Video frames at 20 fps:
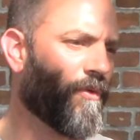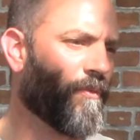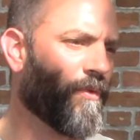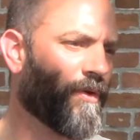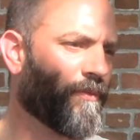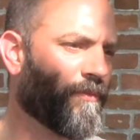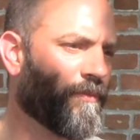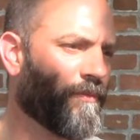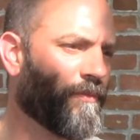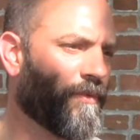
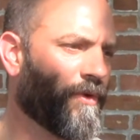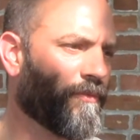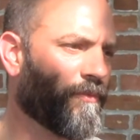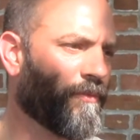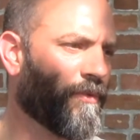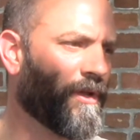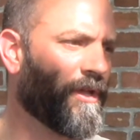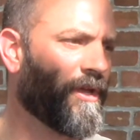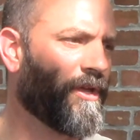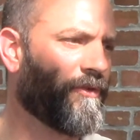what
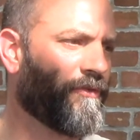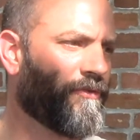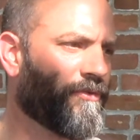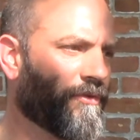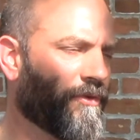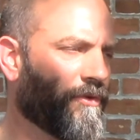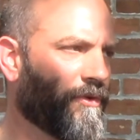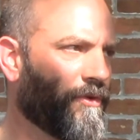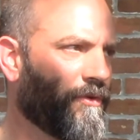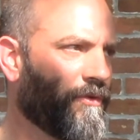really
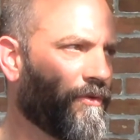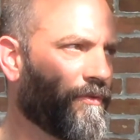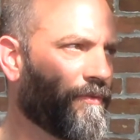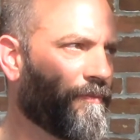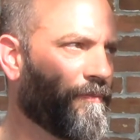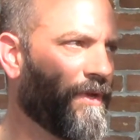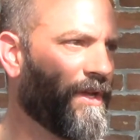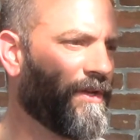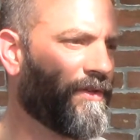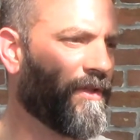drew
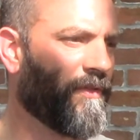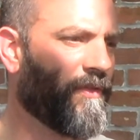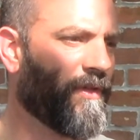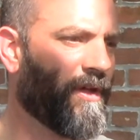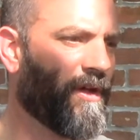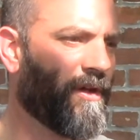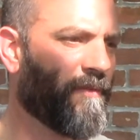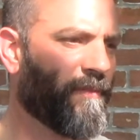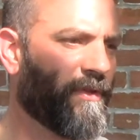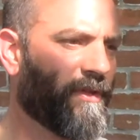me to
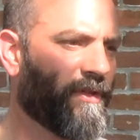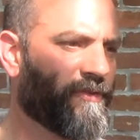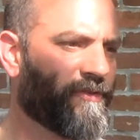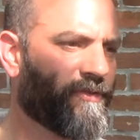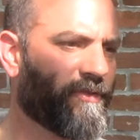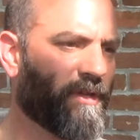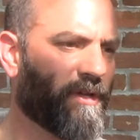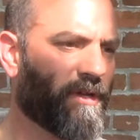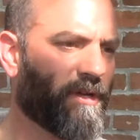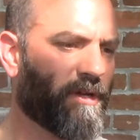them is